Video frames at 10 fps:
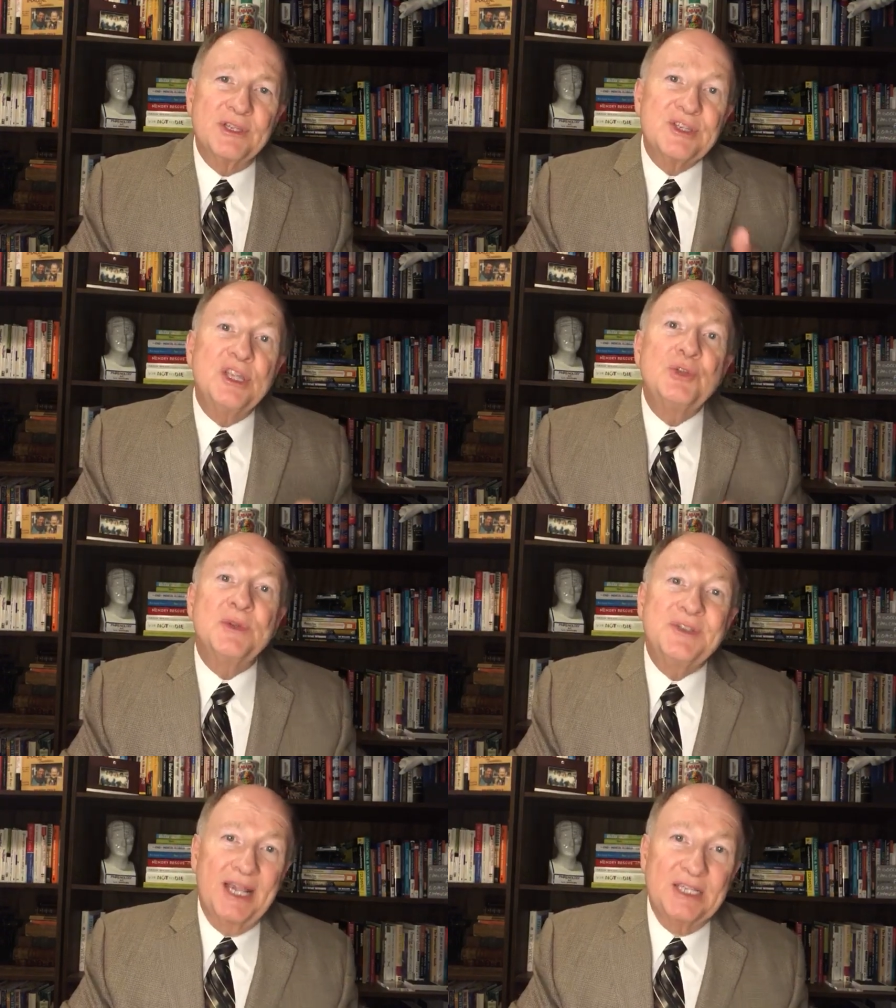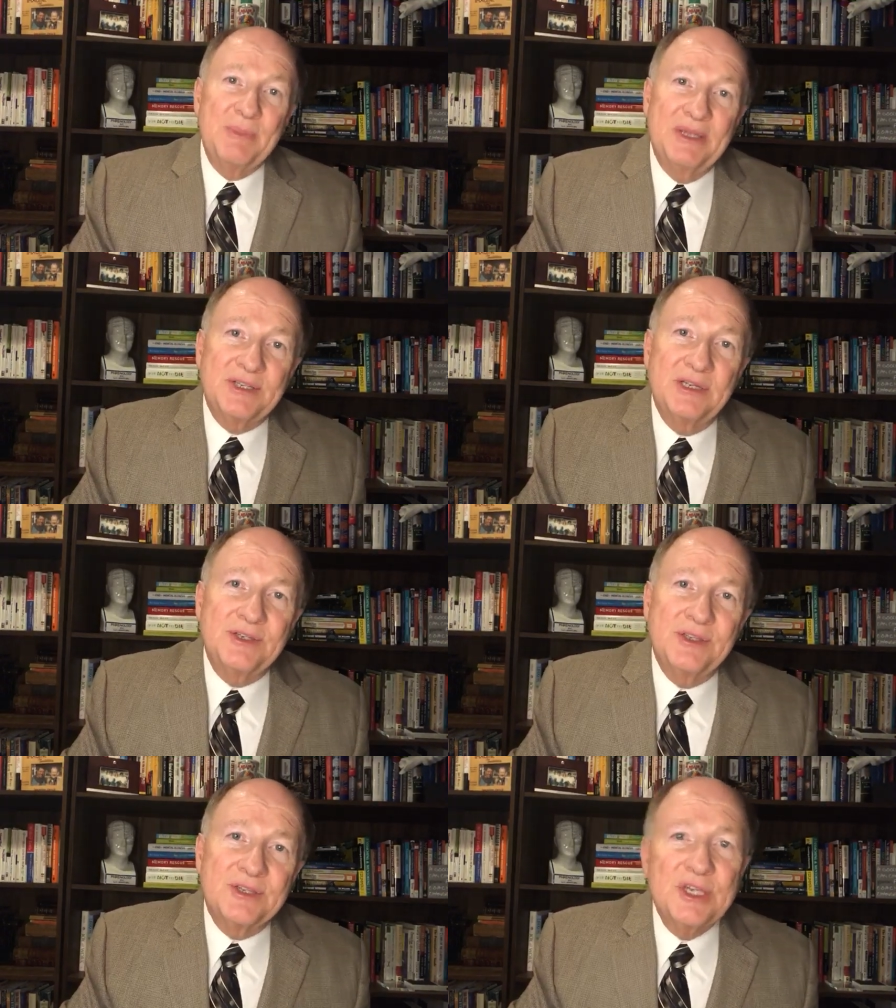They'll send you a text
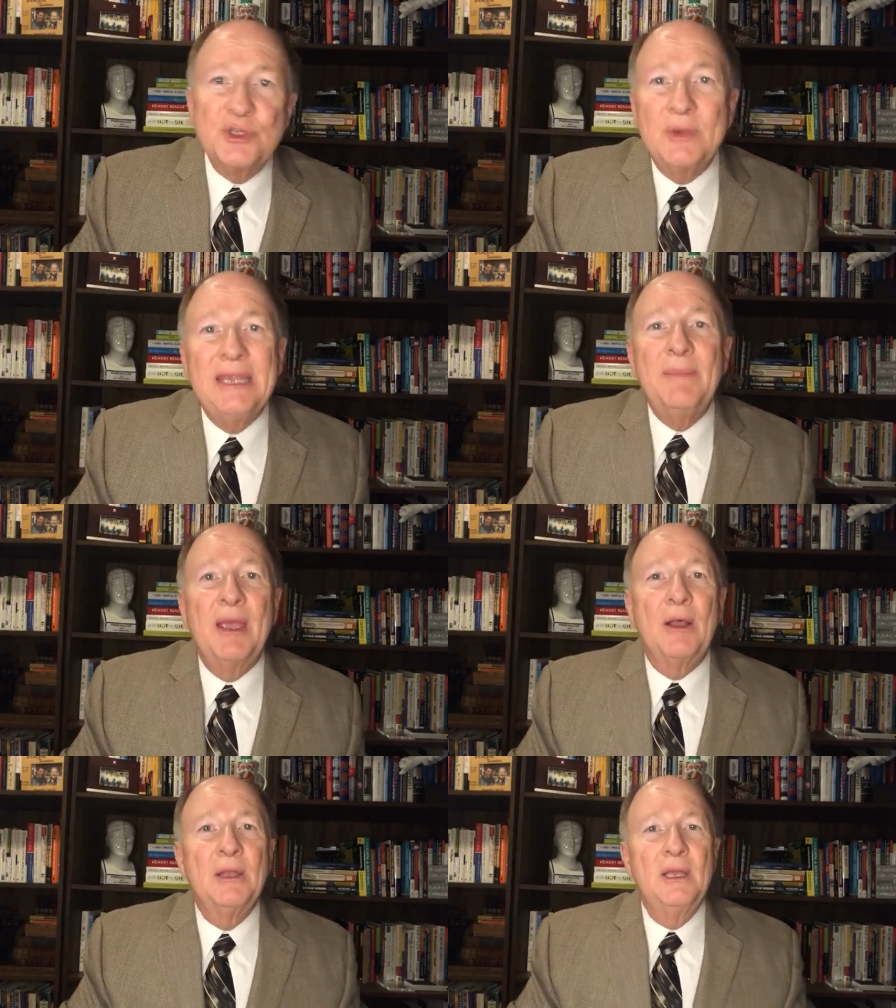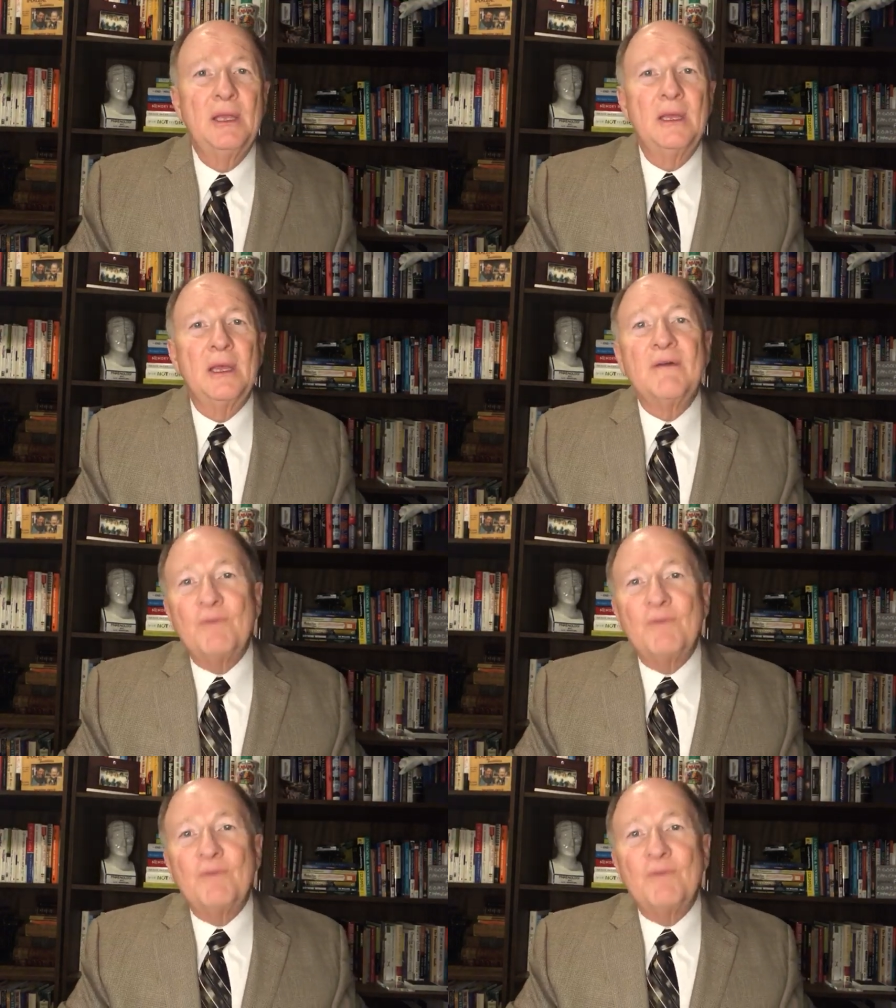message, they'll send you an email, a